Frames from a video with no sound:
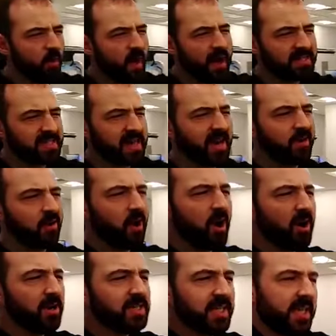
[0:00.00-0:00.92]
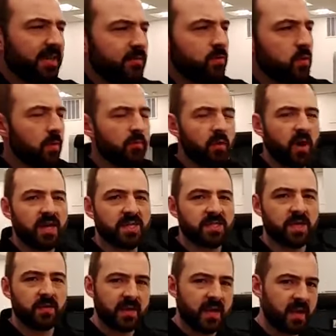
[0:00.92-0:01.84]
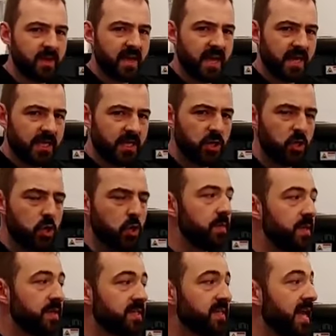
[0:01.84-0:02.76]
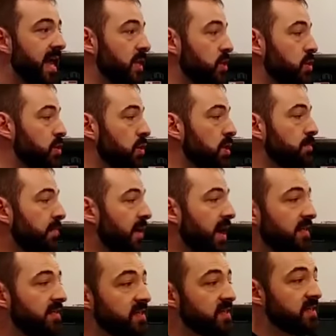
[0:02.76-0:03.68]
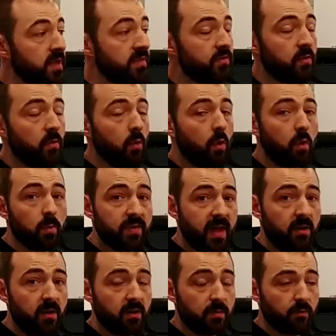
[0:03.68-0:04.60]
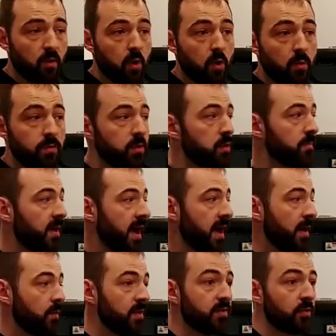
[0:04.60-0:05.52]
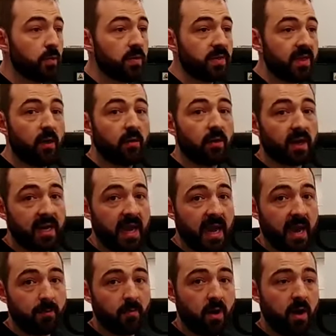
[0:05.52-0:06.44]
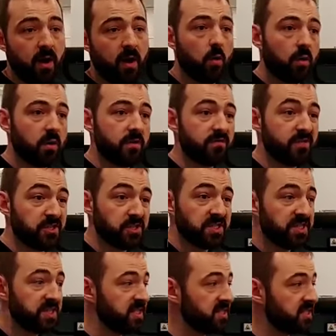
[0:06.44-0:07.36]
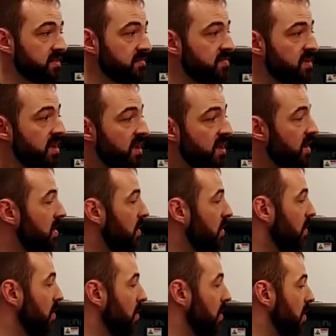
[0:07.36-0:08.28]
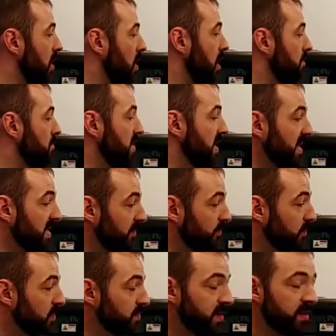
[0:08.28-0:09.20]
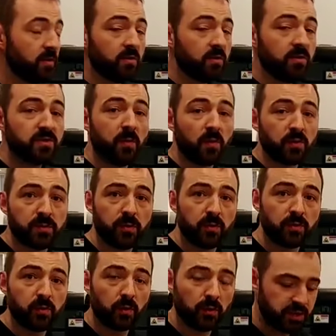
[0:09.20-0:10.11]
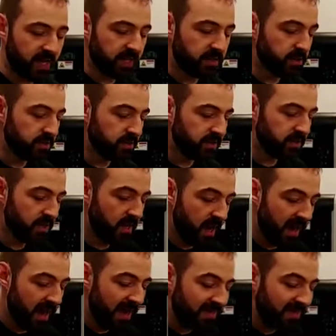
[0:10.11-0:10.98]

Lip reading: of why it's kind of hard to give you a price on the M8 Cube is that you can buy this with or without a probe. You can buy it with or without a camera or a vision system, or many different spindles, multiple tool changers,